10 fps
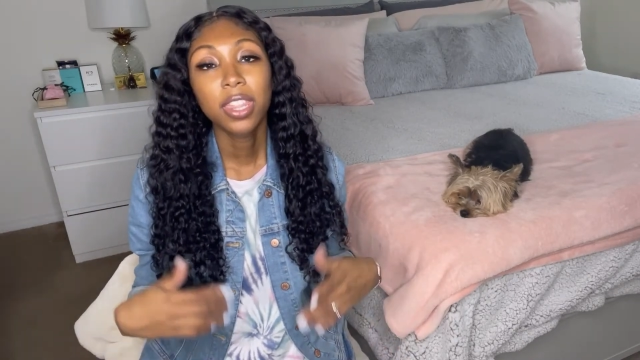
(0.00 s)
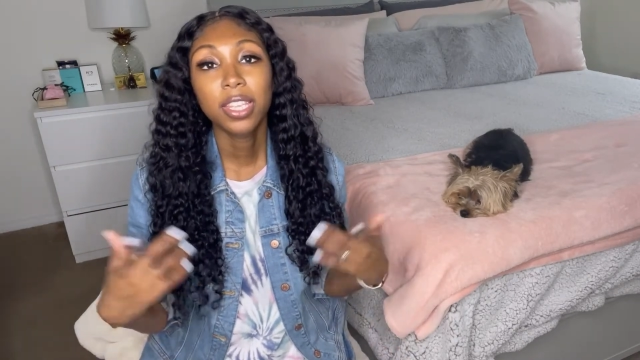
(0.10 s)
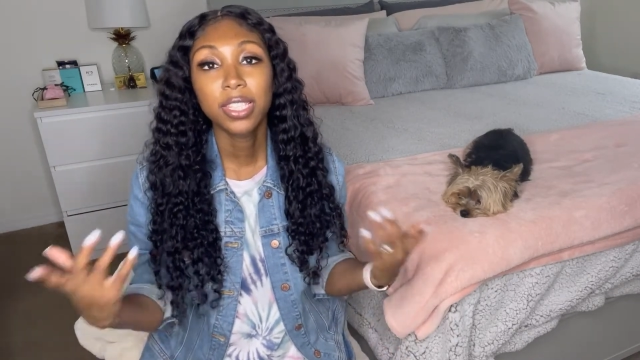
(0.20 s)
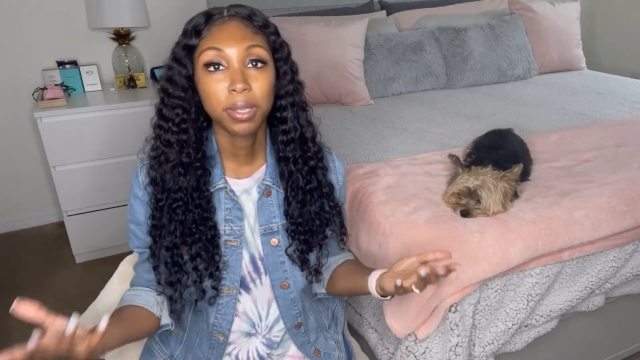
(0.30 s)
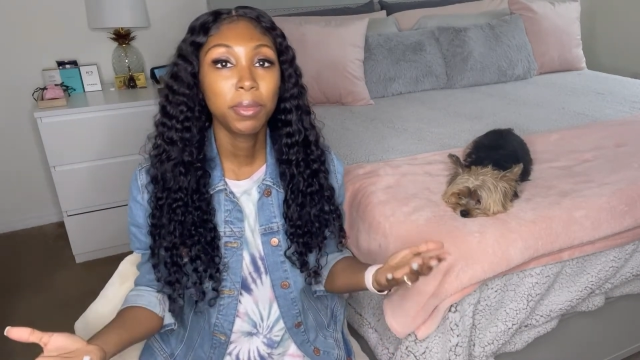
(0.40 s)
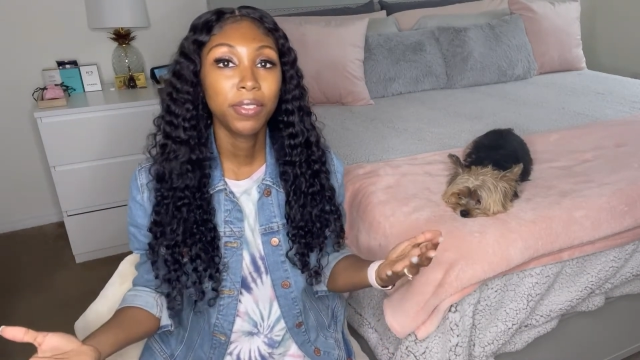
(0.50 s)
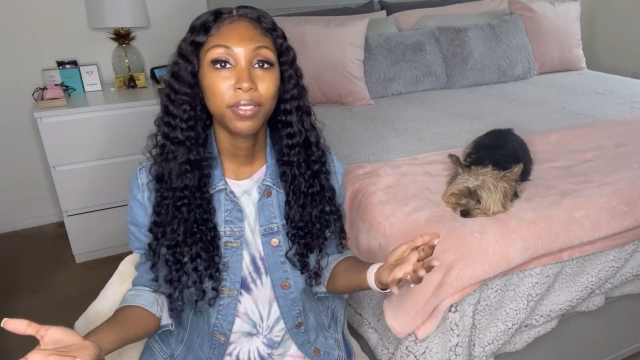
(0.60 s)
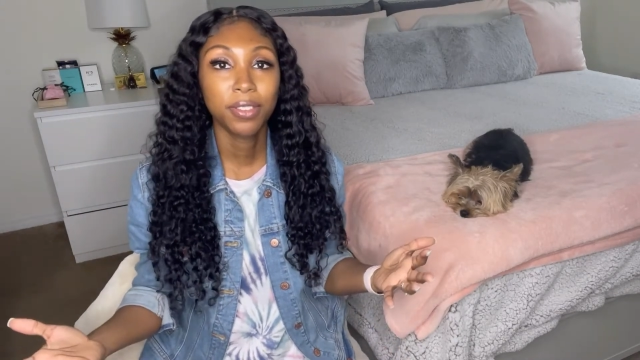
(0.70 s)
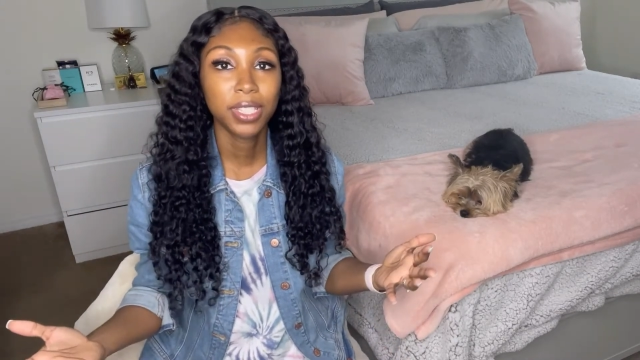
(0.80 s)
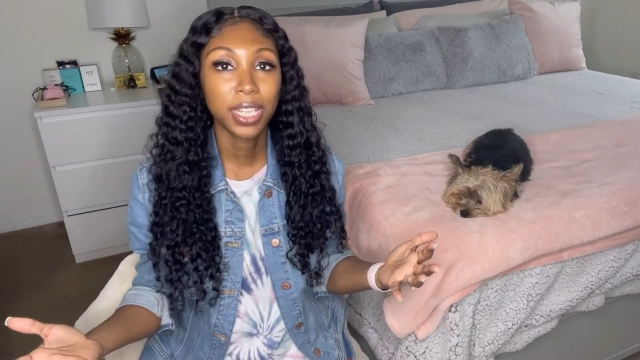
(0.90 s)
They send me
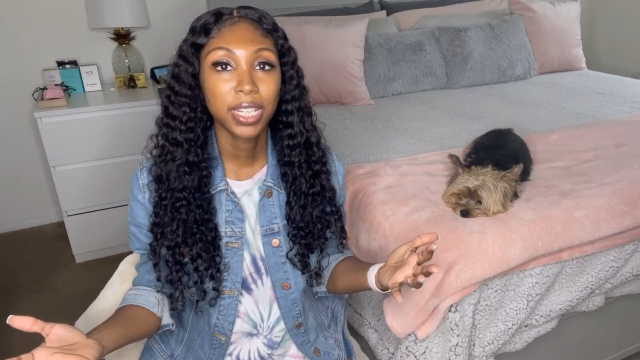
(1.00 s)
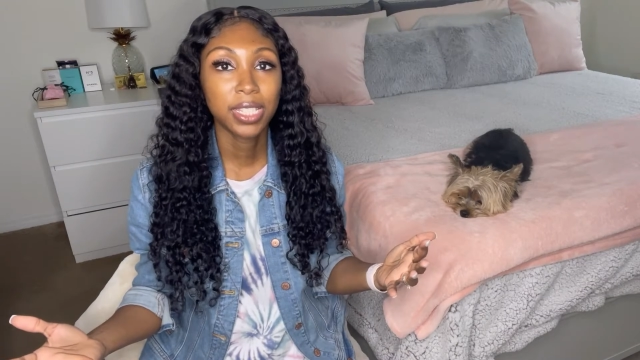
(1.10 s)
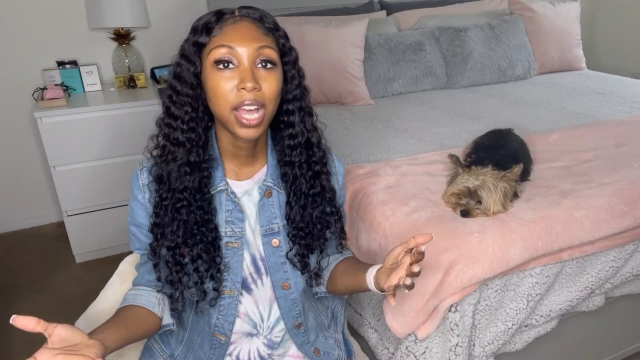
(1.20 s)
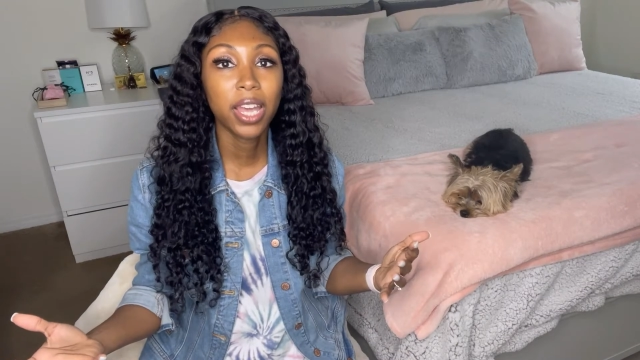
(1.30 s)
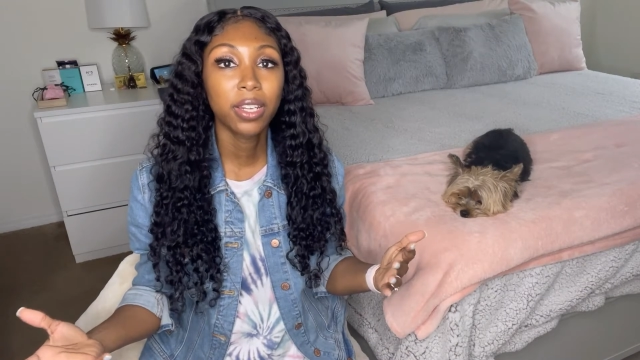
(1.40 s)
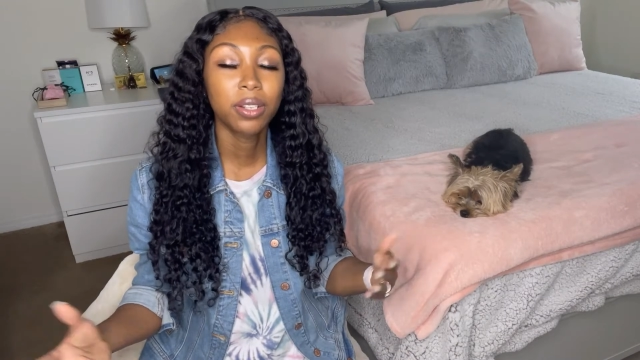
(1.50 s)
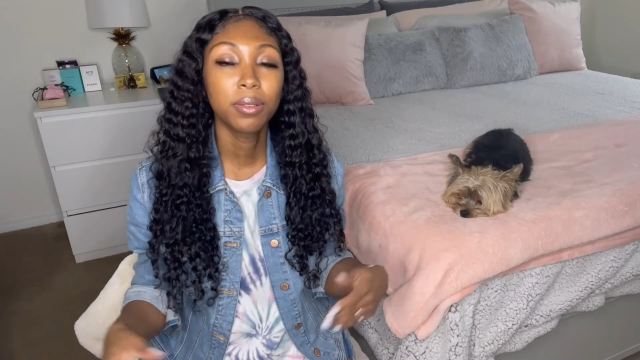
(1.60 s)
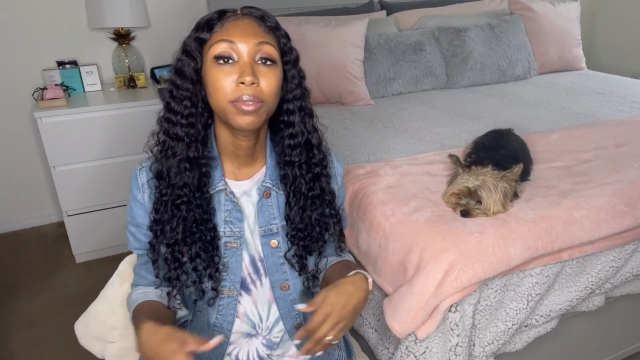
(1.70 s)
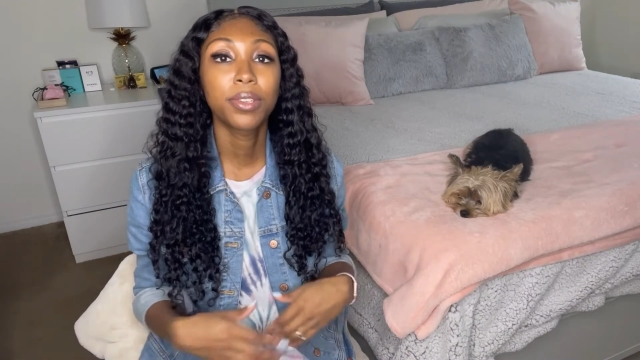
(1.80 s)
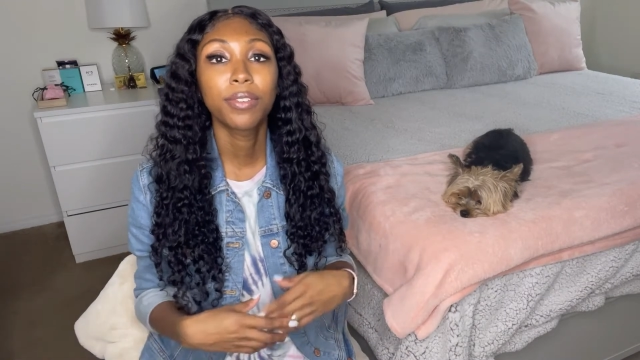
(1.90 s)
full-size
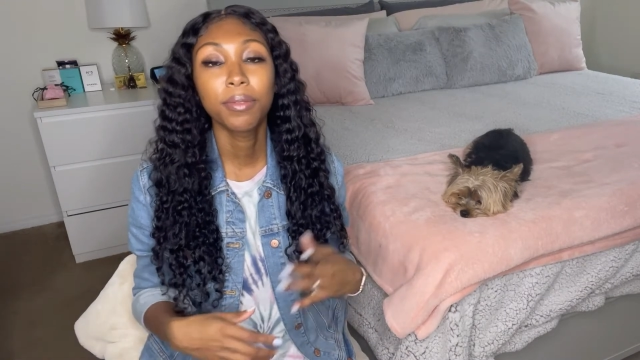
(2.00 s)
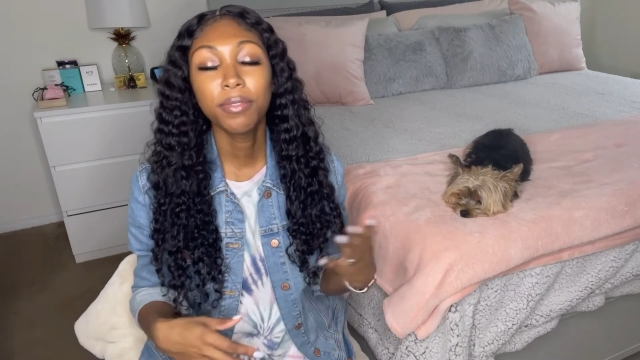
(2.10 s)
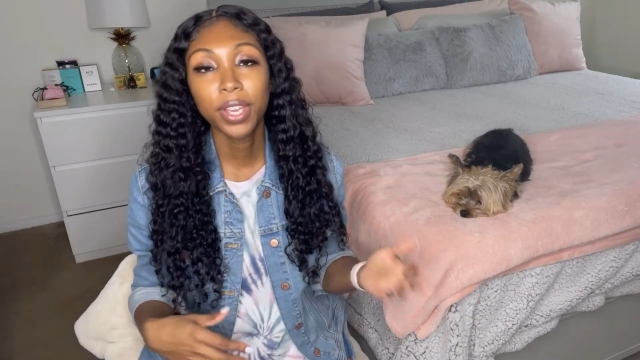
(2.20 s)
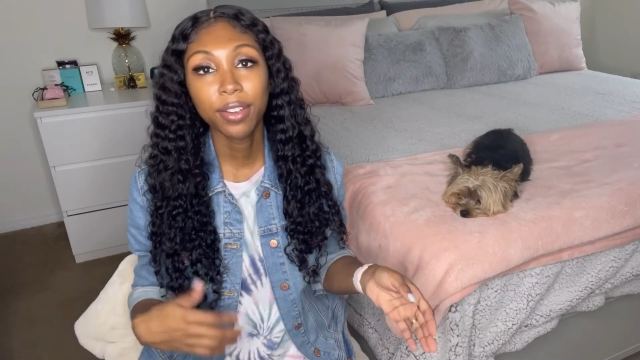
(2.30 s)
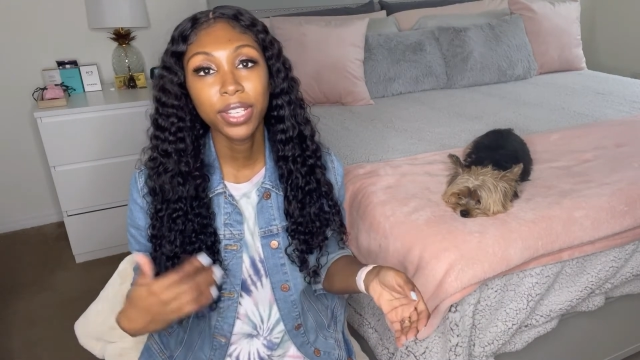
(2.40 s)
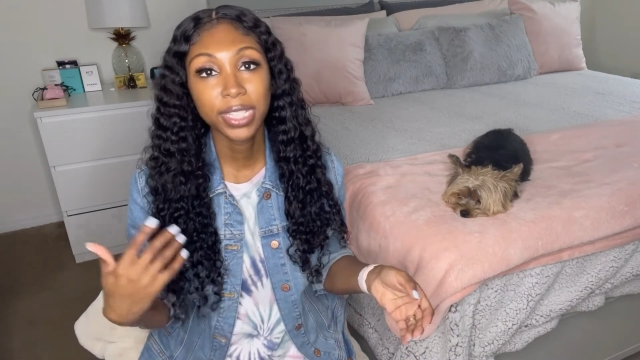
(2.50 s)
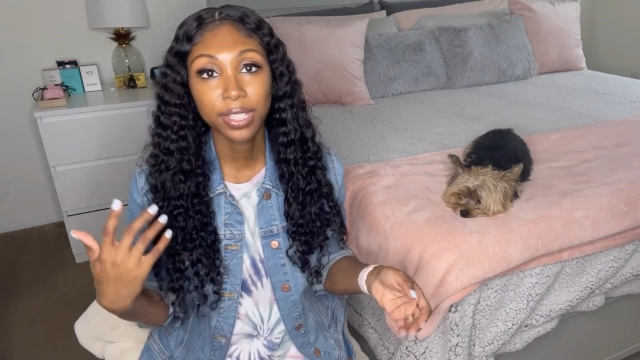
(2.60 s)
items from various